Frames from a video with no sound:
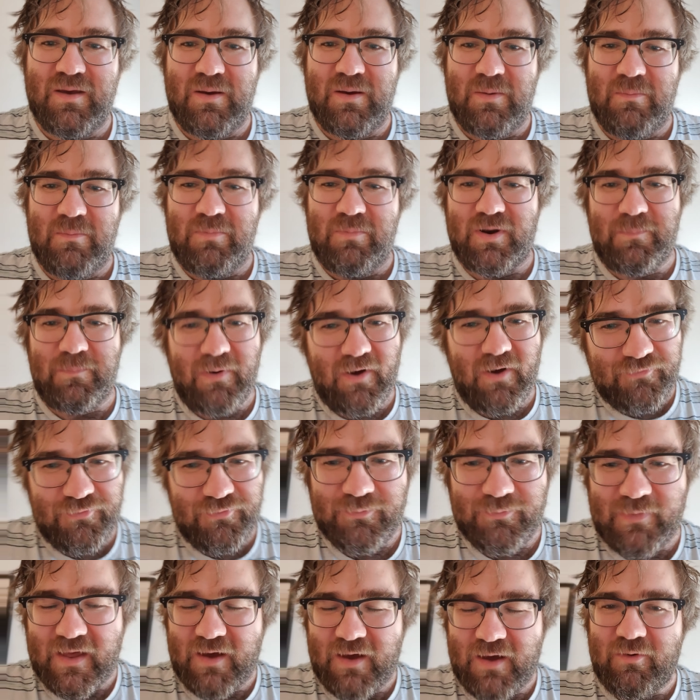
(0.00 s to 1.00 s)
But apart
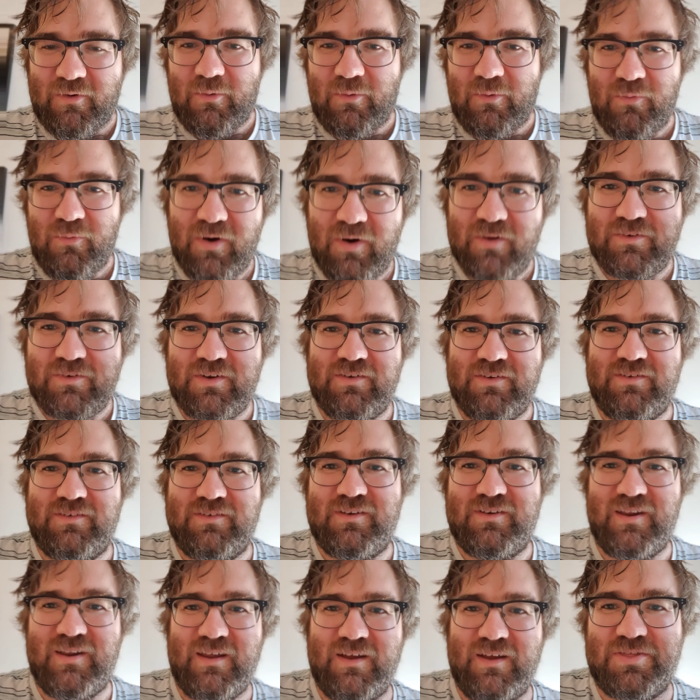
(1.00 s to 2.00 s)
from that, well, what does
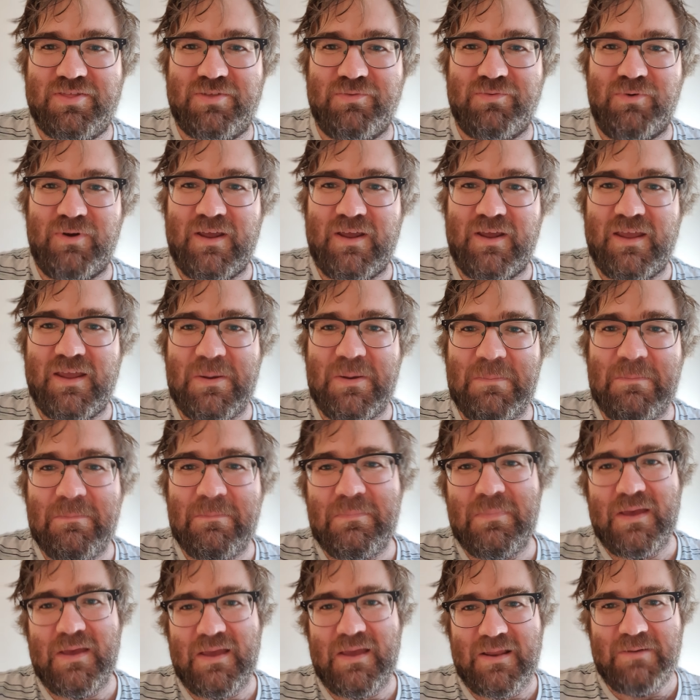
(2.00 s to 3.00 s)
tier three
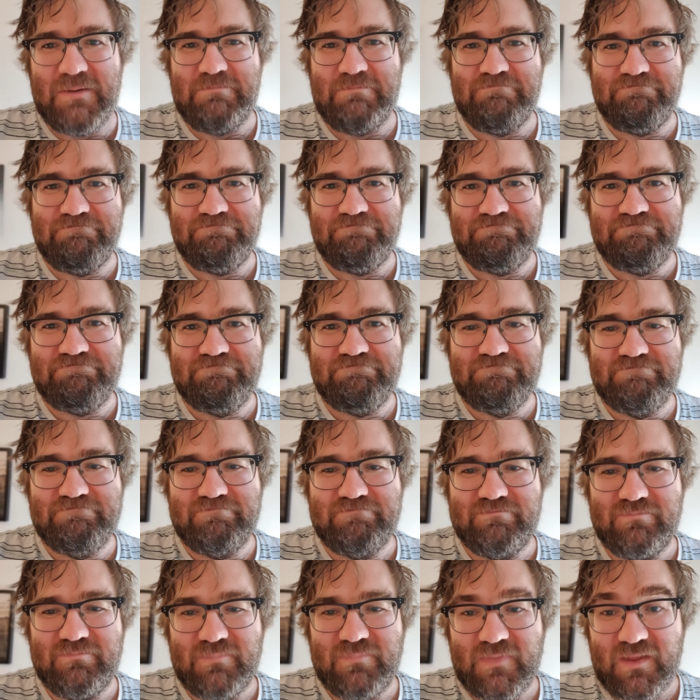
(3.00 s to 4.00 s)
mean?
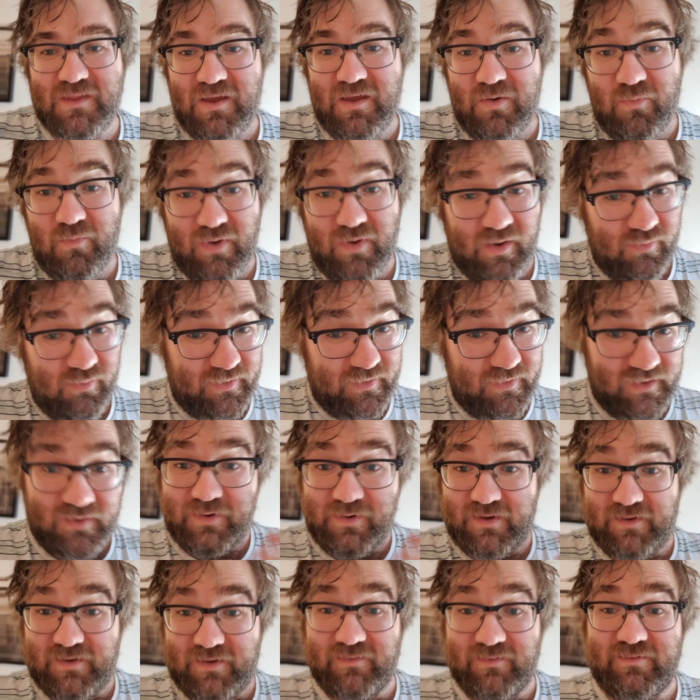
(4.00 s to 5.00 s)
Well,
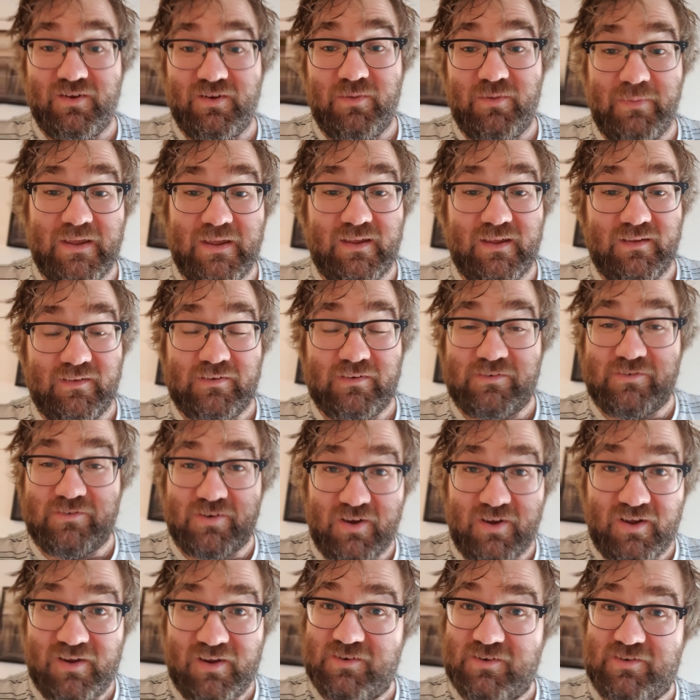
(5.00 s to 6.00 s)
we can still meet as a
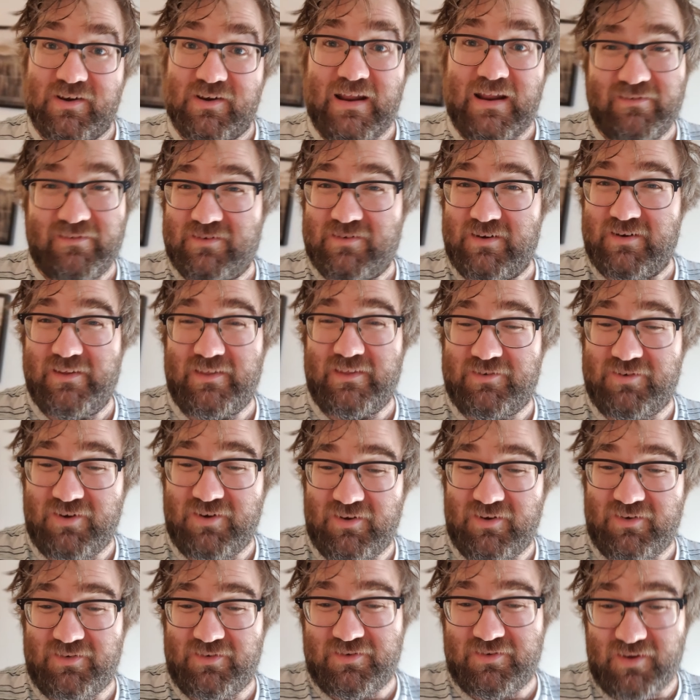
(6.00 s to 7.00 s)
church, and actually the
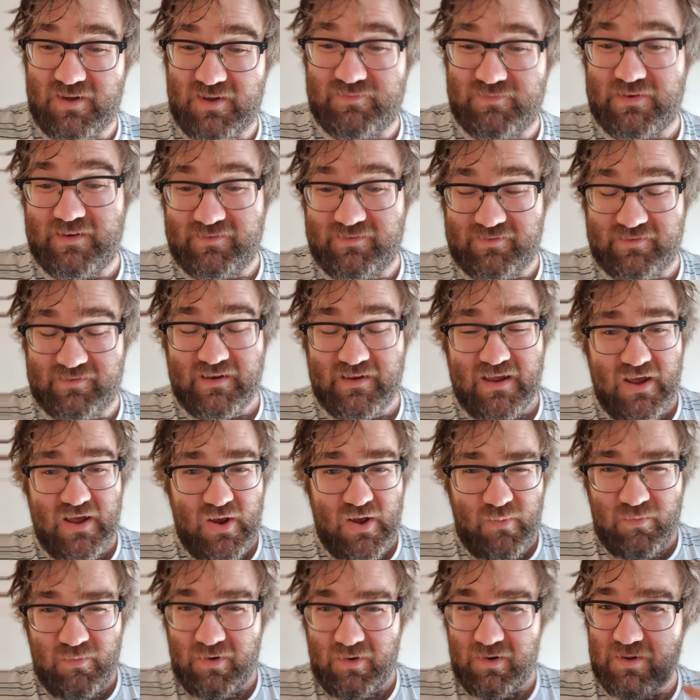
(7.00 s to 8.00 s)
church service
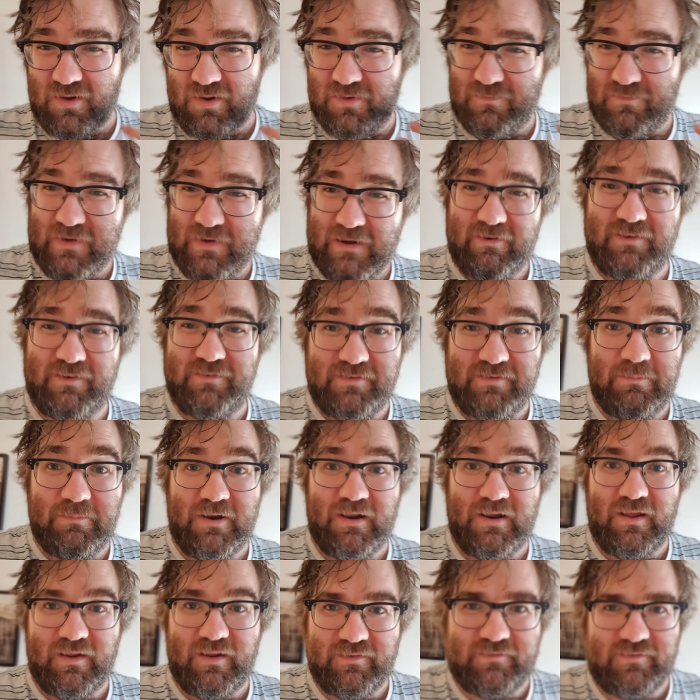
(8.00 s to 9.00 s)
will look very
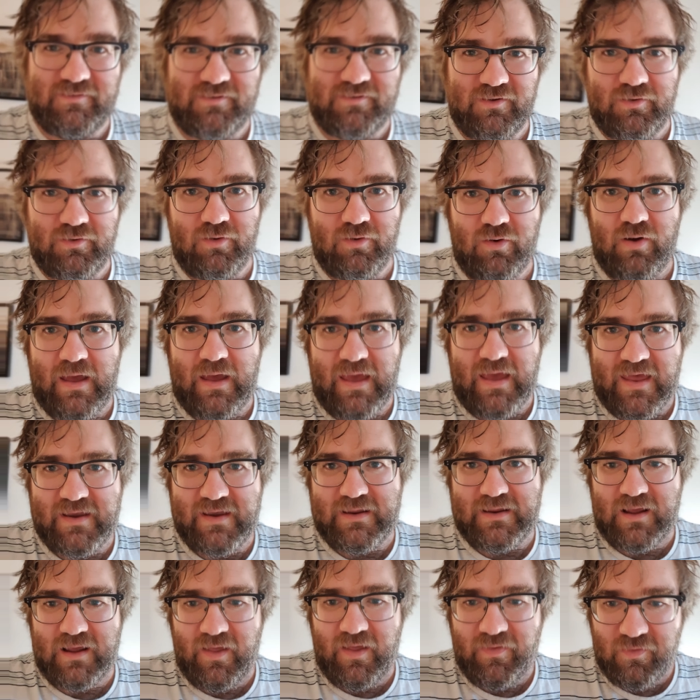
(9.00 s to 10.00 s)
similar to
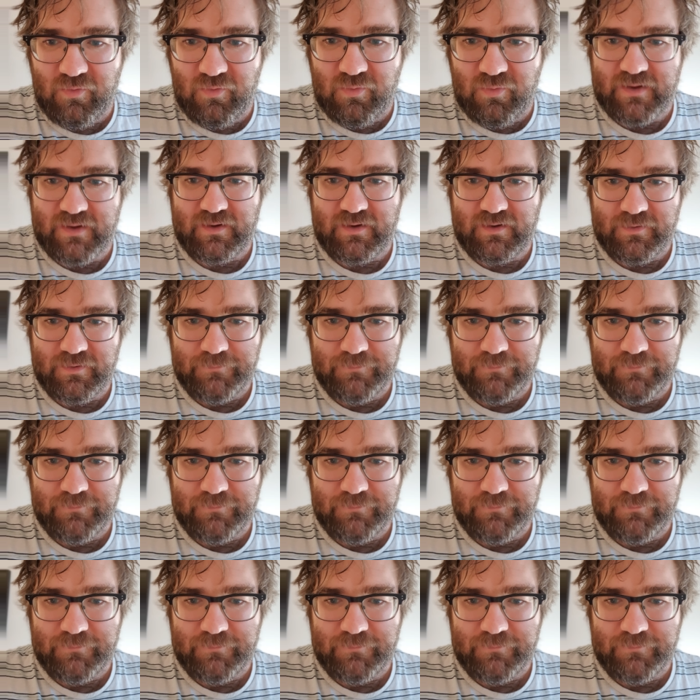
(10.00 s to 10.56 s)
any other week.